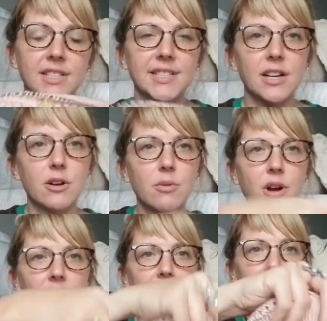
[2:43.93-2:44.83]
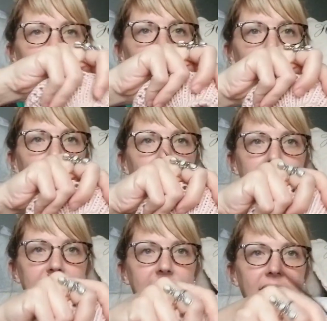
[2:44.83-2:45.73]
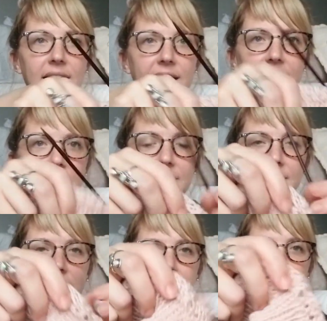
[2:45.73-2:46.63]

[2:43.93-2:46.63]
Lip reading: So on the wrong side,